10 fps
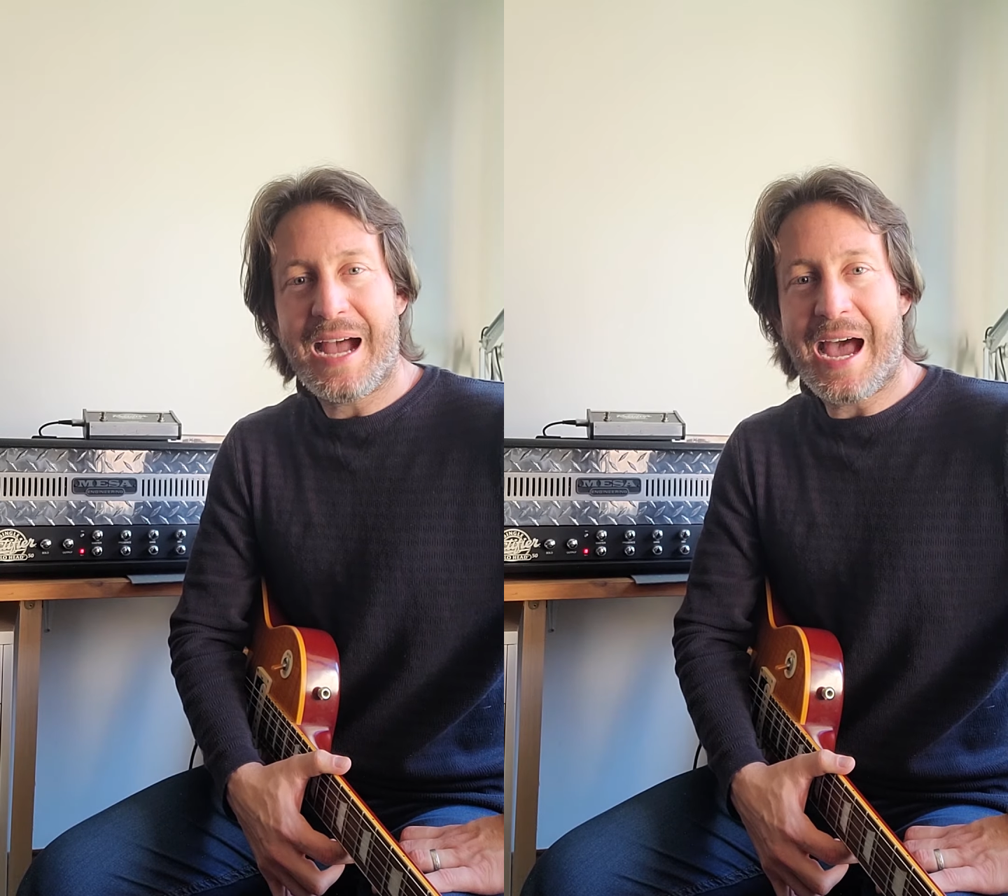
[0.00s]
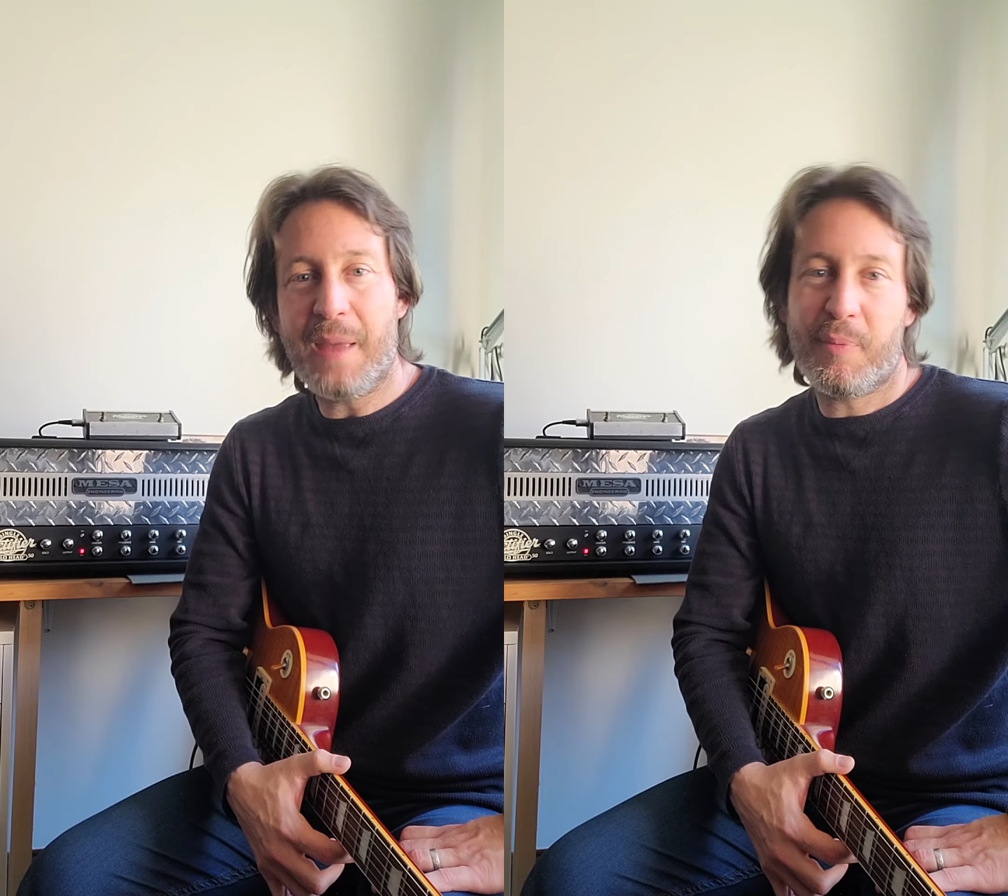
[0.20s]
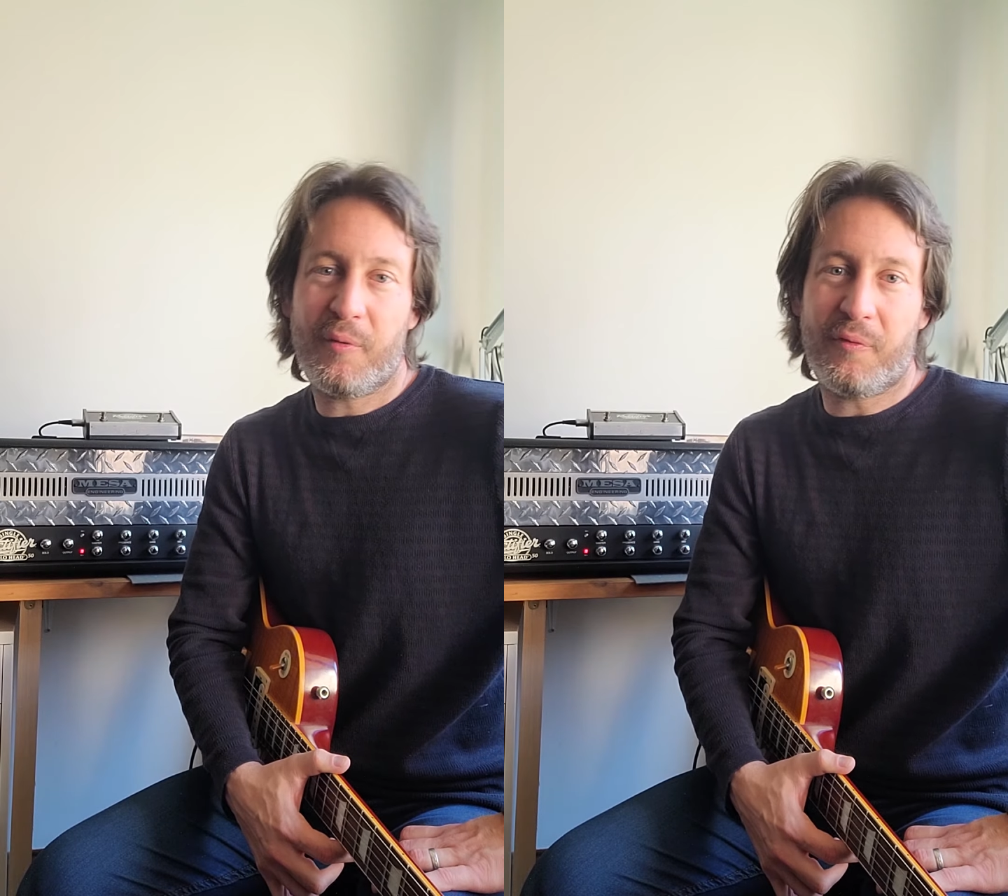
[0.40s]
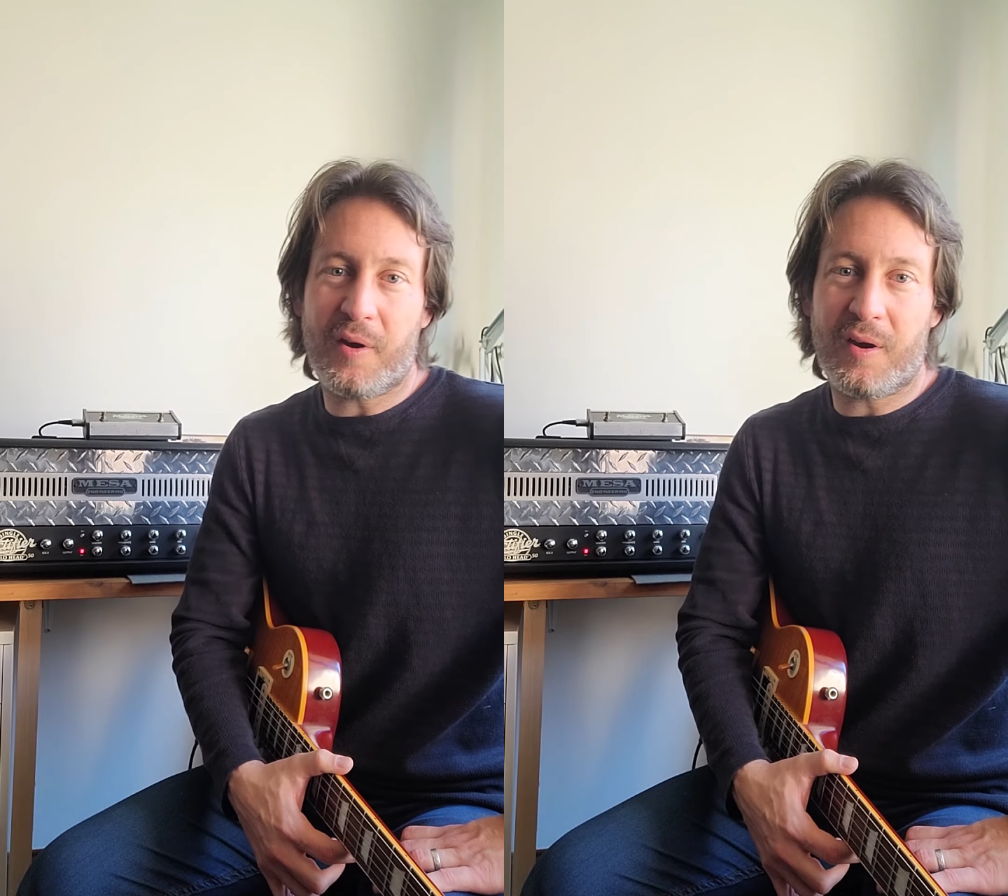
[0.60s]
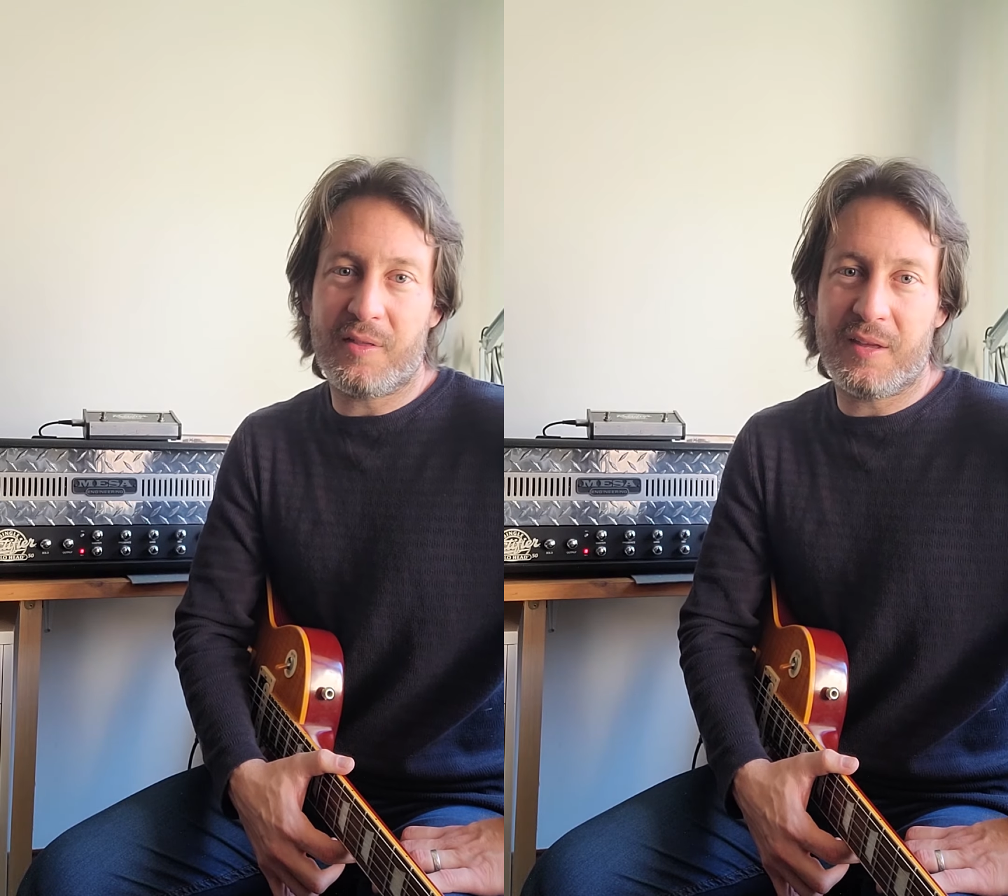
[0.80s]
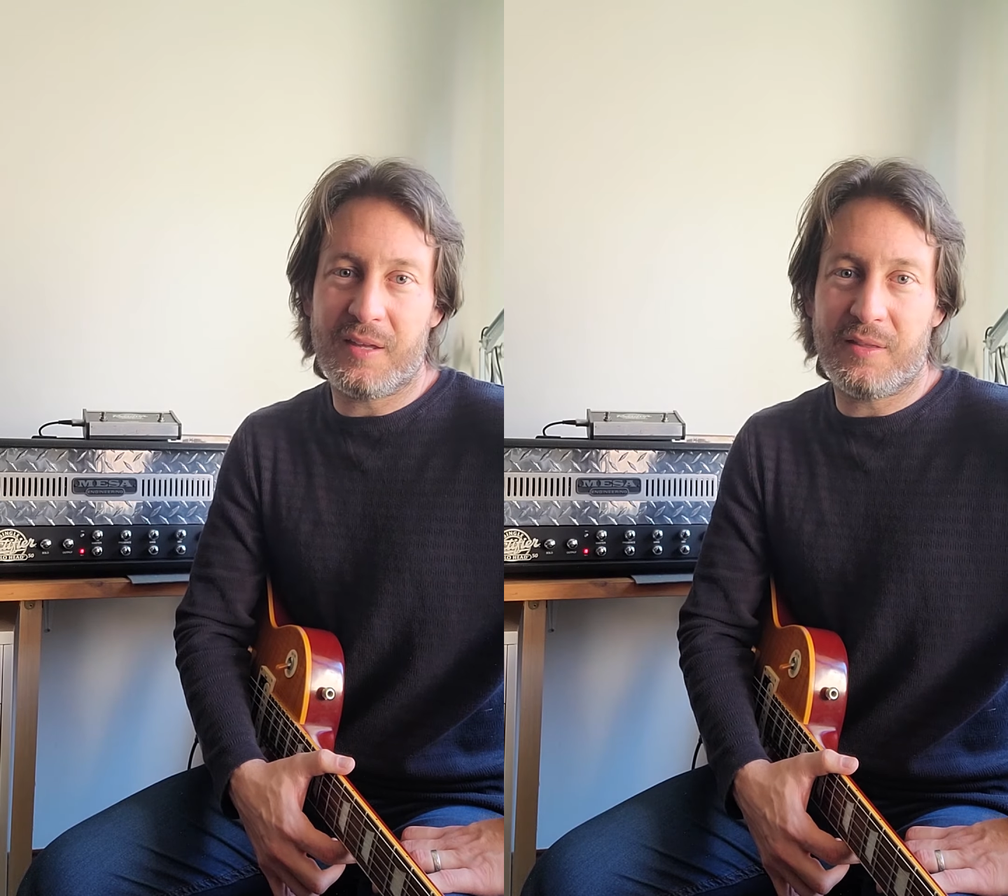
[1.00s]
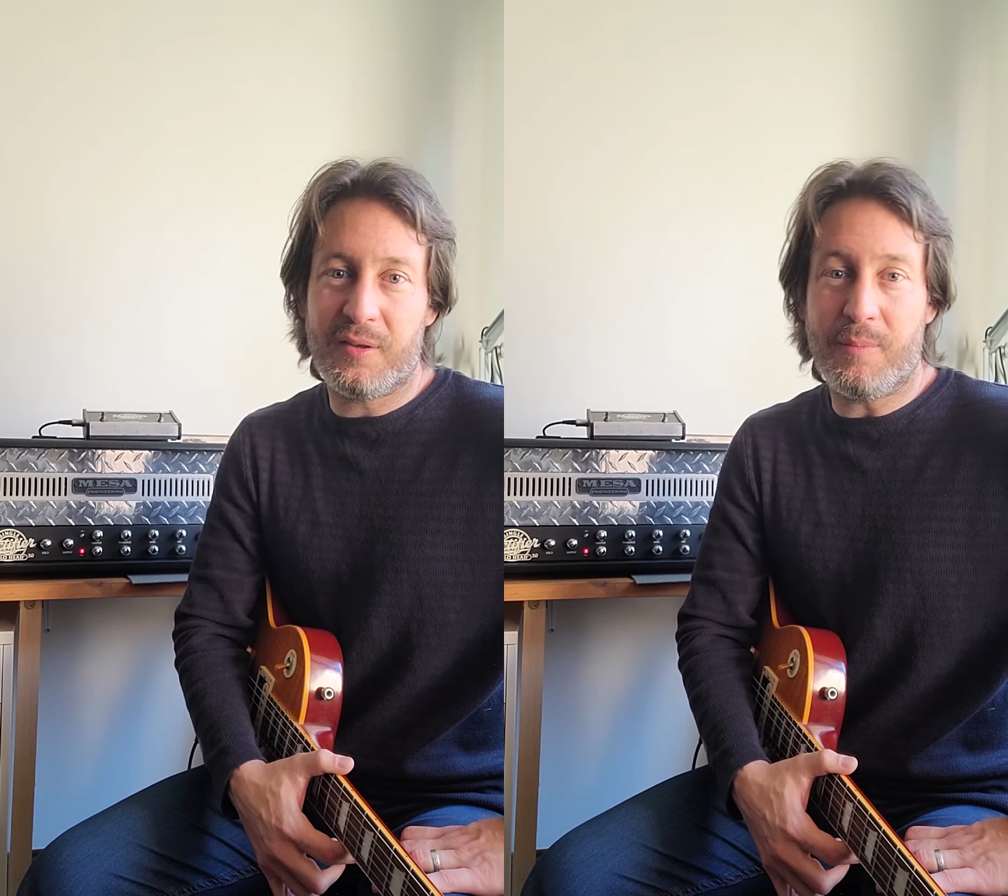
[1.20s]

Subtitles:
I prefer the